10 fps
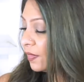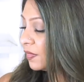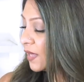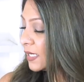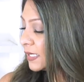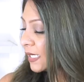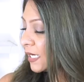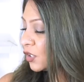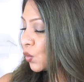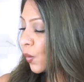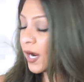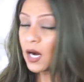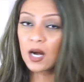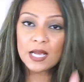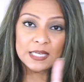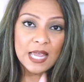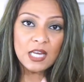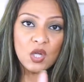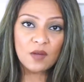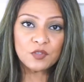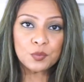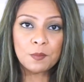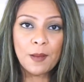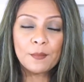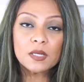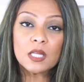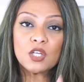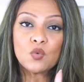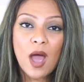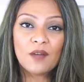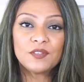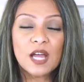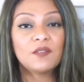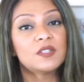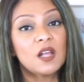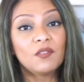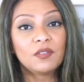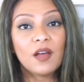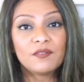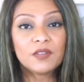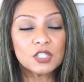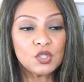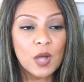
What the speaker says: This is where, again, you have to remember that you have to have self-love first.